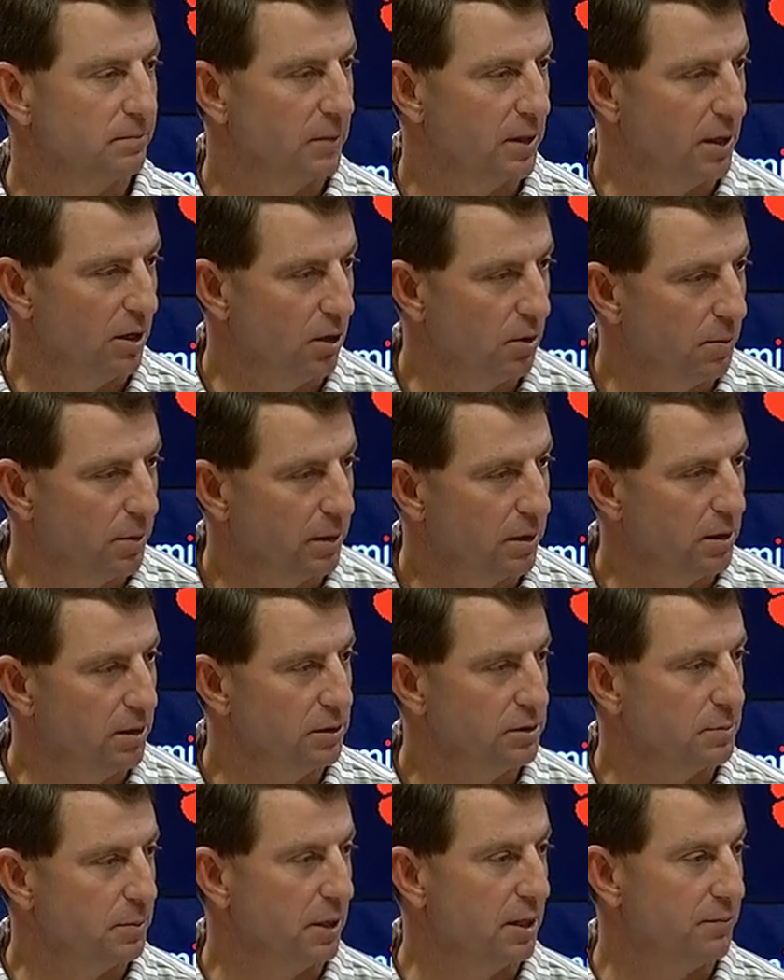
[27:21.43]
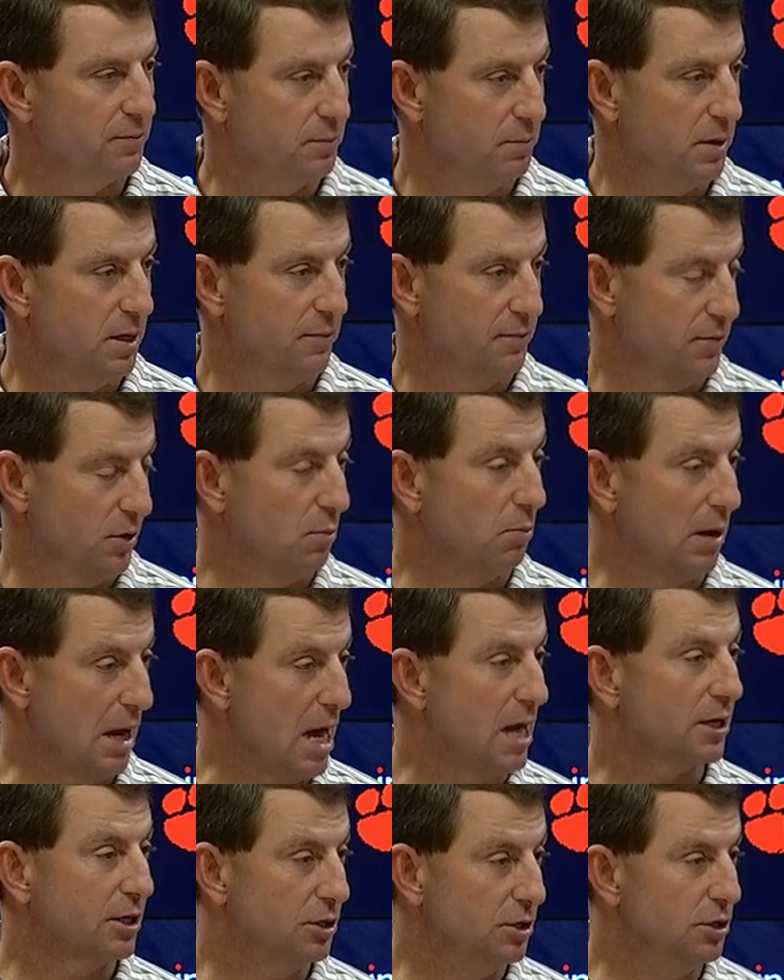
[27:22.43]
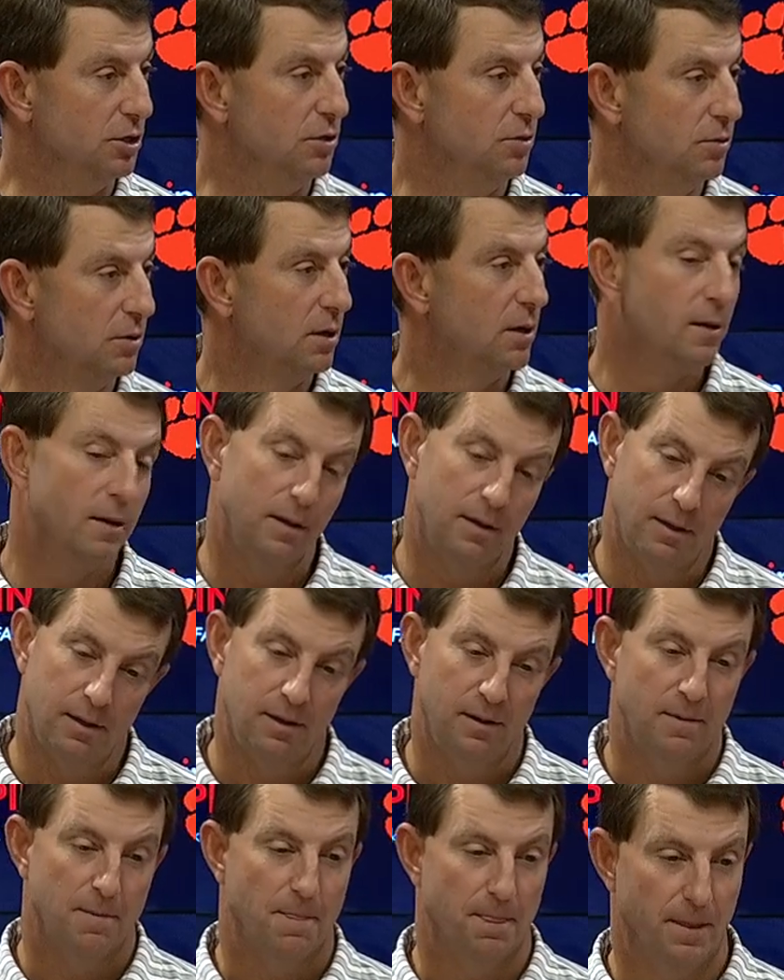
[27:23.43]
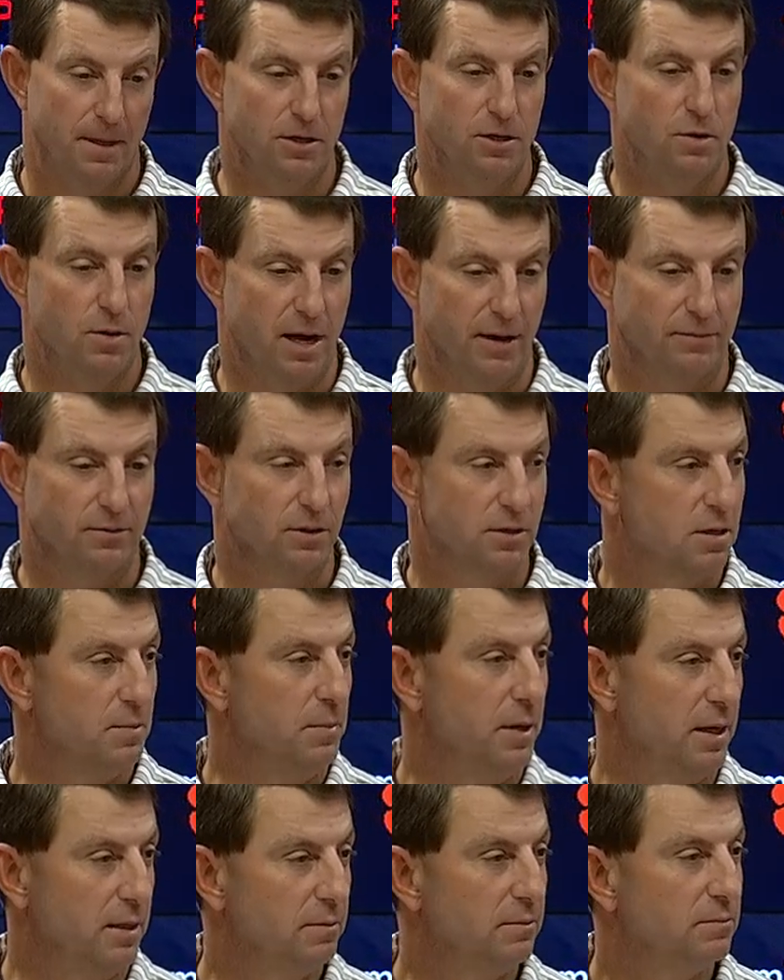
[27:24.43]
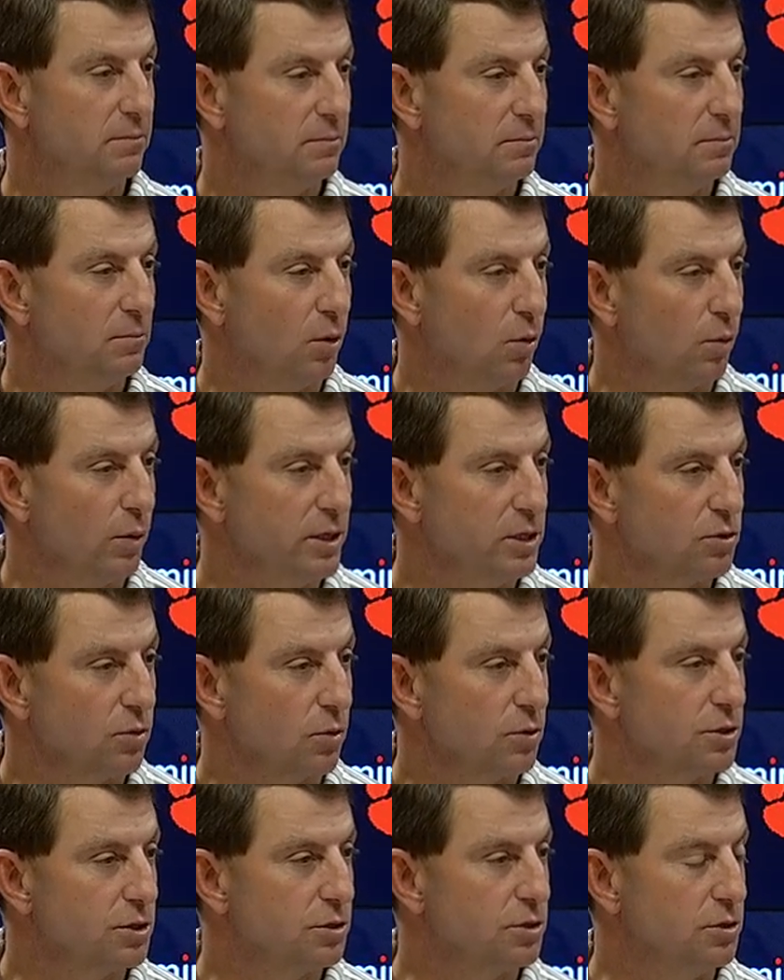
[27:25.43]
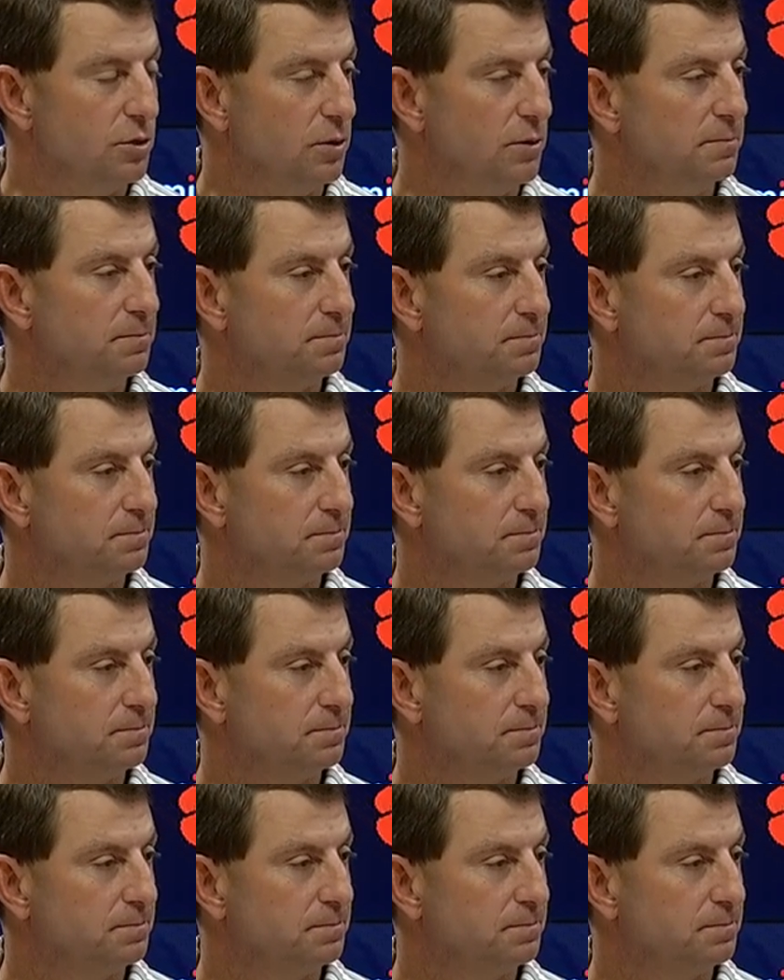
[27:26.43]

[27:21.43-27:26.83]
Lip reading: You know, but if they're blocking you, then you have to commit more resources to it.